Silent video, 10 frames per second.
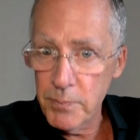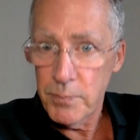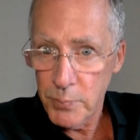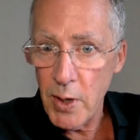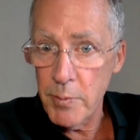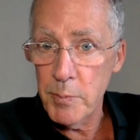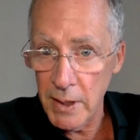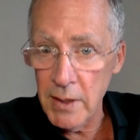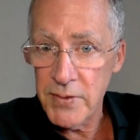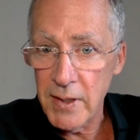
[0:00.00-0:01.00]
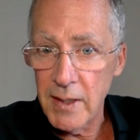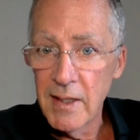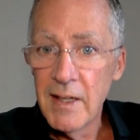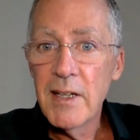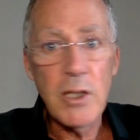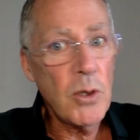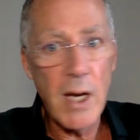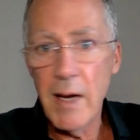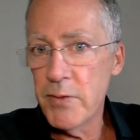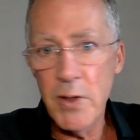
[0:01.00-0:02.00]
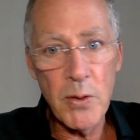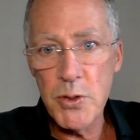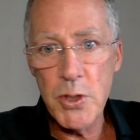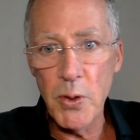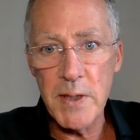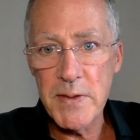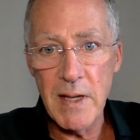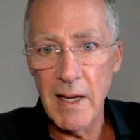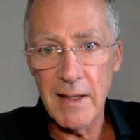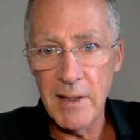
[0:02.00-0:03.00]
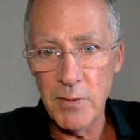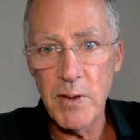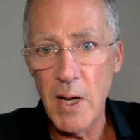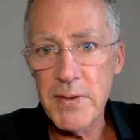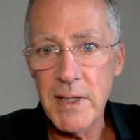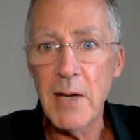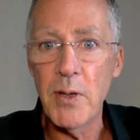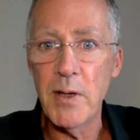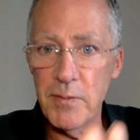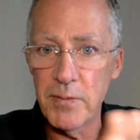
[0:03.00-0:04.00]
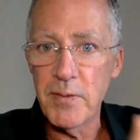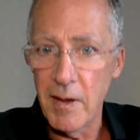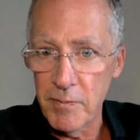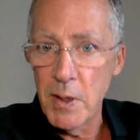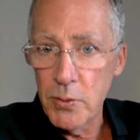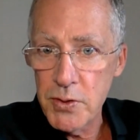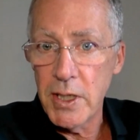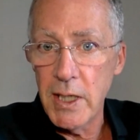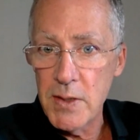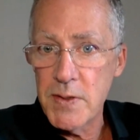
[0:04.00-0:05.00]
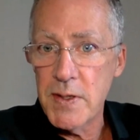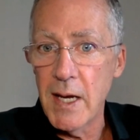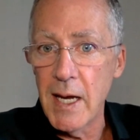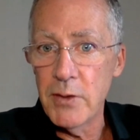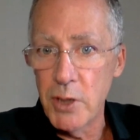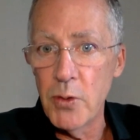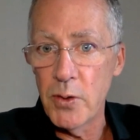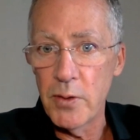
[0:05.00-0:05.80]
probability, you have no choice. Like you've got to get rid of milk, cheese, and yogurt